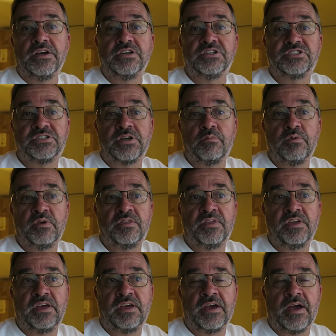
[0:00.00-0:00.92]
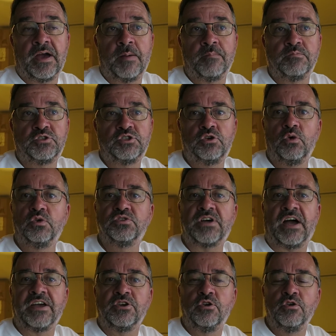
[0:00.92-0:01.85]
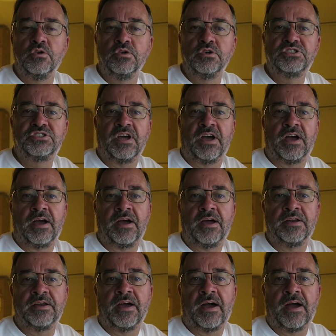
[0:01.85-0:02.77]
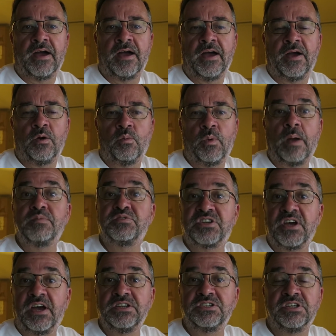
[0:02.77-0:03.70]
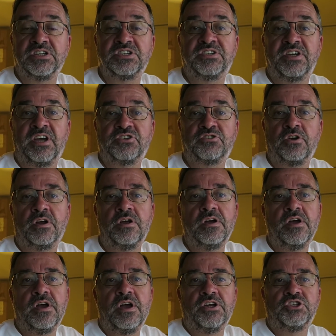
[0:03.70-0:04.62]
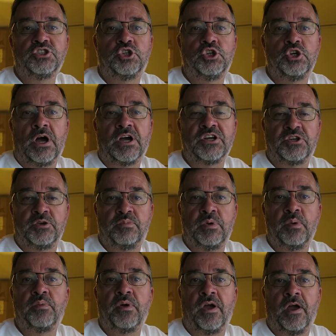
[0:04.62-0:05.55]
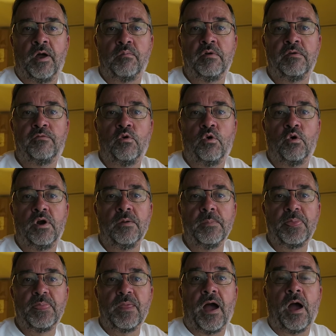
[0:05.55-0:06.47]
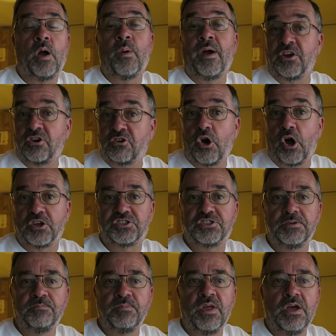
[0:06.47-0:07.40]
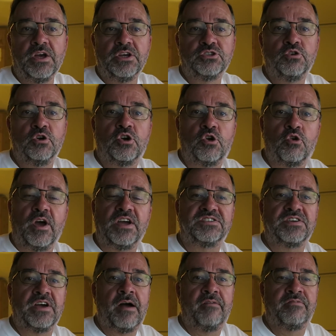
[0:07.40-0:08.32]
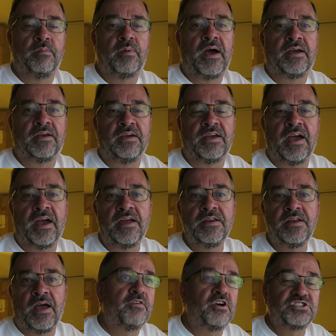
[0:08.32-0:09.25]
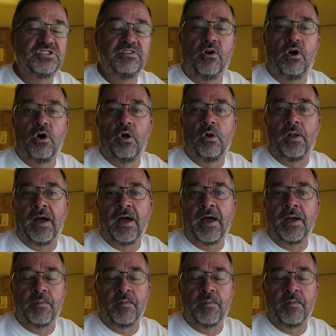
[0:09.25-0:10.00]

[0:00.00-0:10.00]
some of the tools I used and websites, etc., to actually prepare before I went across. So great to have you back again. First of all,